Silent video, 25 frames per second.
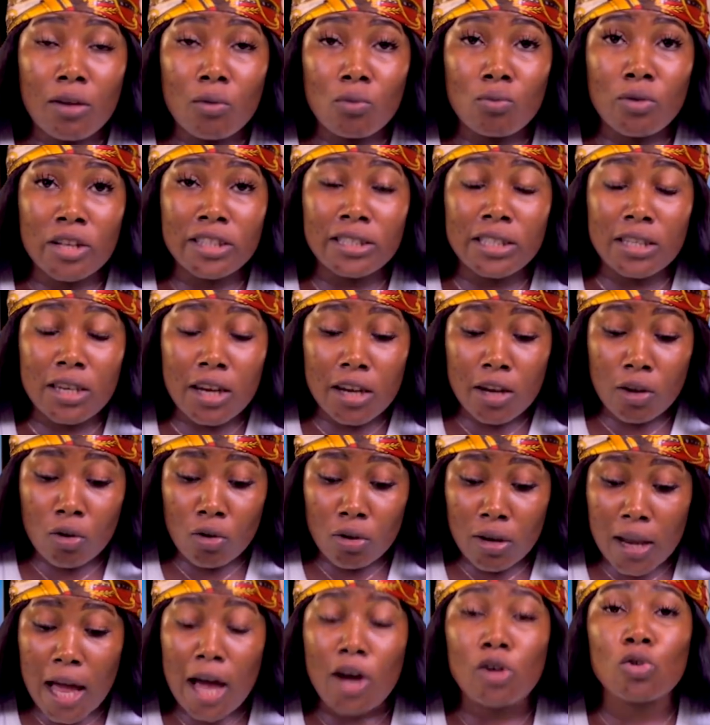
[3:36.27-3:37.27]
wetin dey
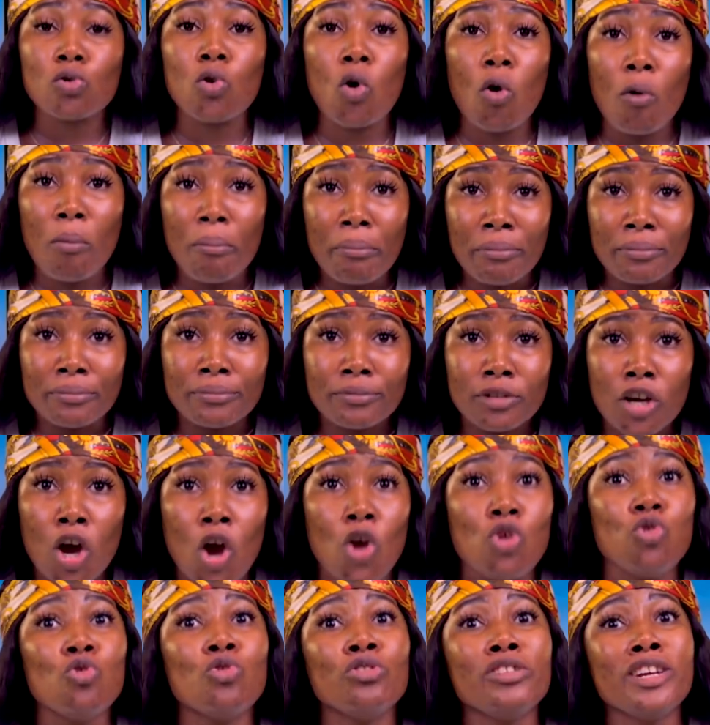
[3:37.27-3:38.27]
call am Rome,
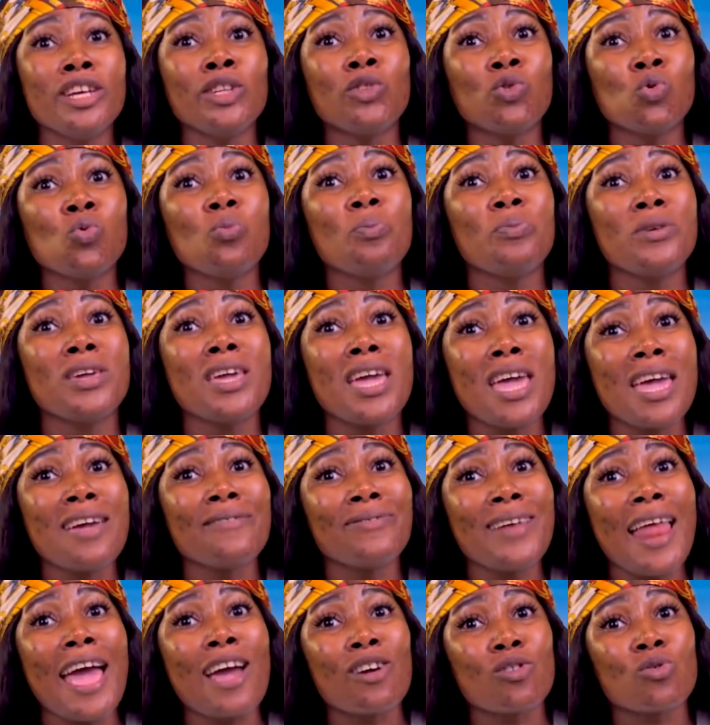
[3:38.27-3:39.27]
you need to
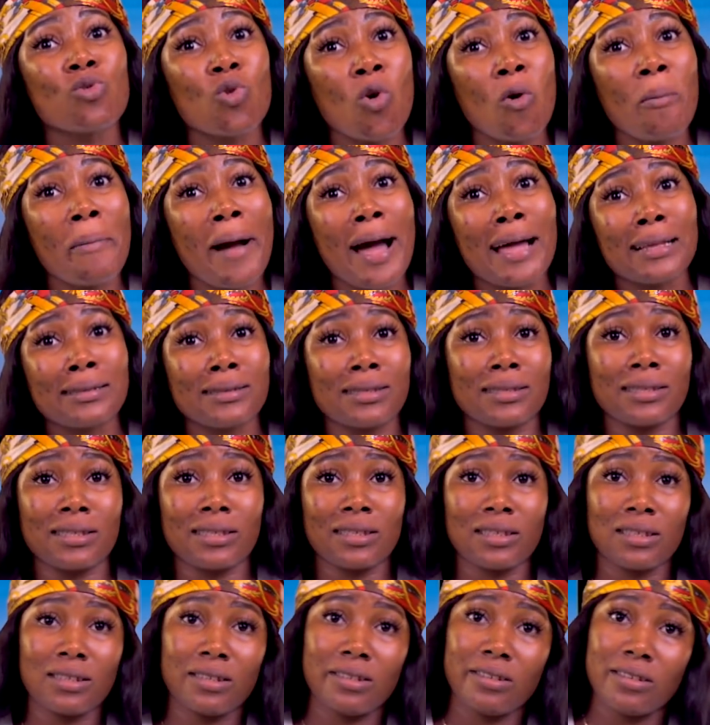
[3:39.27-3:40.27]
behave like
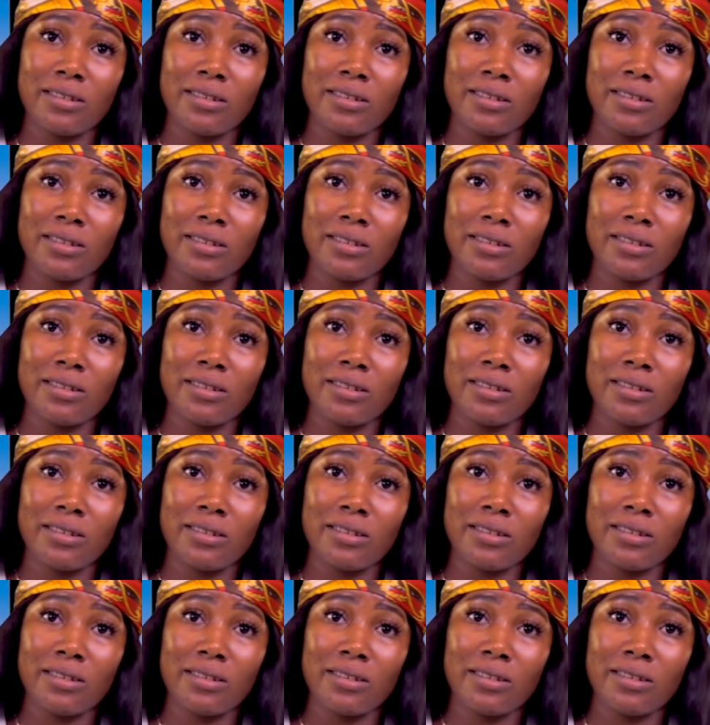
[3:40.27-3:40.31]
Romans.